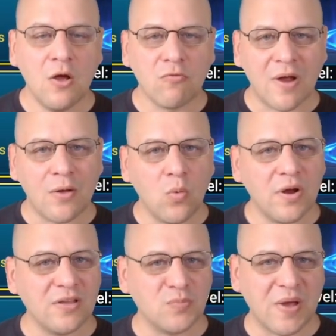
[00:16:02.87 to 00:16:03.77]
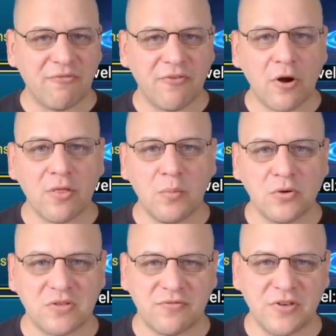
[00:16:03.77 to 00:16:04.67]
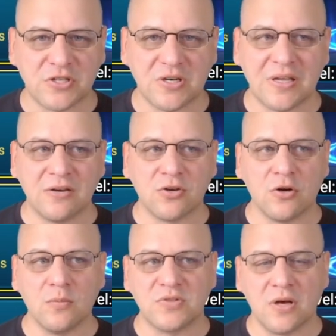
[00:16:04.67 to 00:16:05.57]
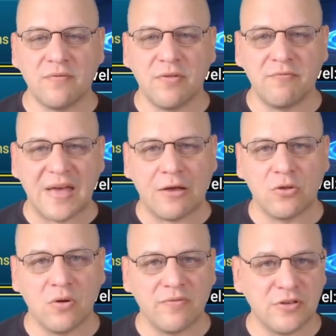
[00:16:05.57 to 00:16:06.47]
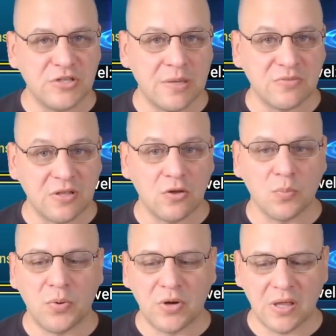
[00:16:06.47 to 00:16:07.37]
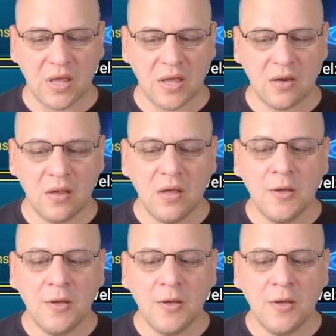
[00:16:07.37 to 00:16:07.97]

Rank 1 is by far the most efficient in terms of the value of the gems that you're putting in.